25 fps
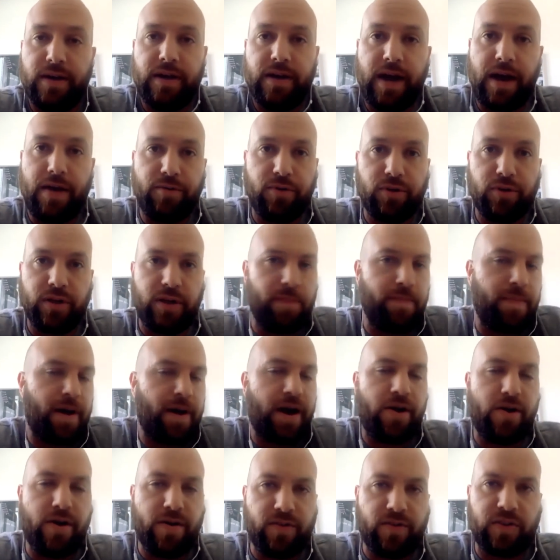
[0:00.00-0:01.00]

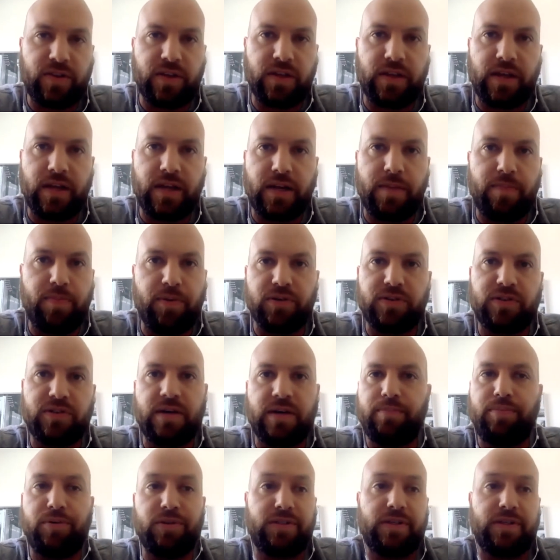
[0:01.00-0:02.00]
admire everything that he puts
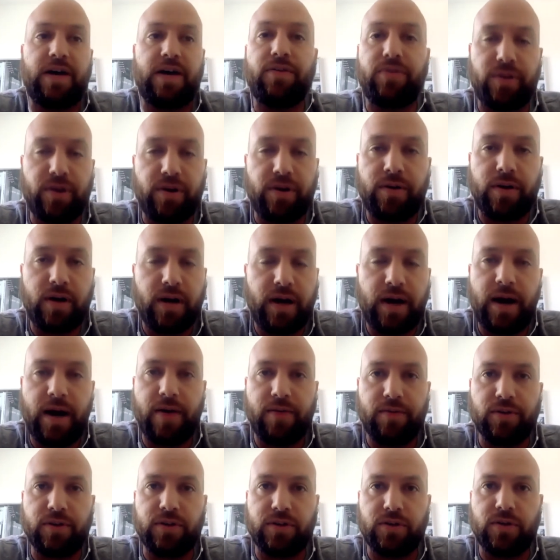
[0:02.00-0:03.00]
out there. I
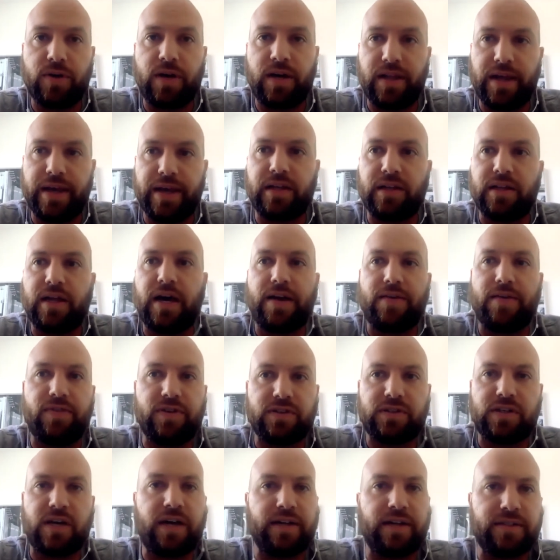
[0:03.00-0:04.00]
really do. I like a lot of
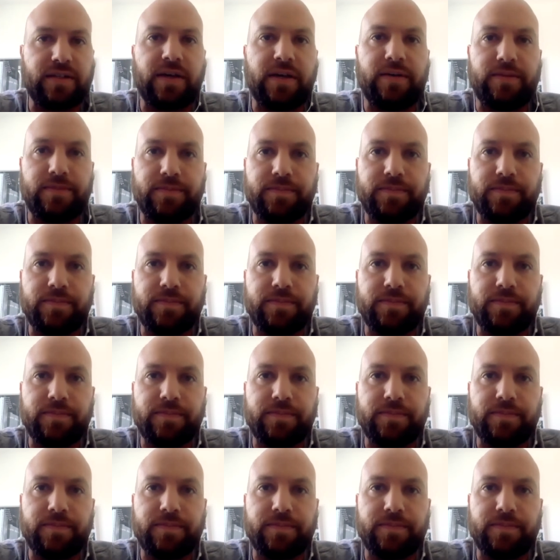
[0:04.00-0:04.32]
his content.